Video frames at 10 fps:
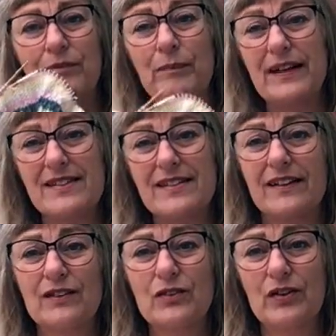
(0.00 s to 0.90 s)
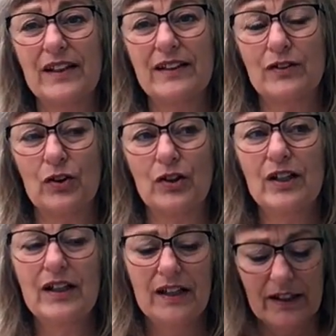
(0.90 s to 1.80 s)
pleasant to knit on.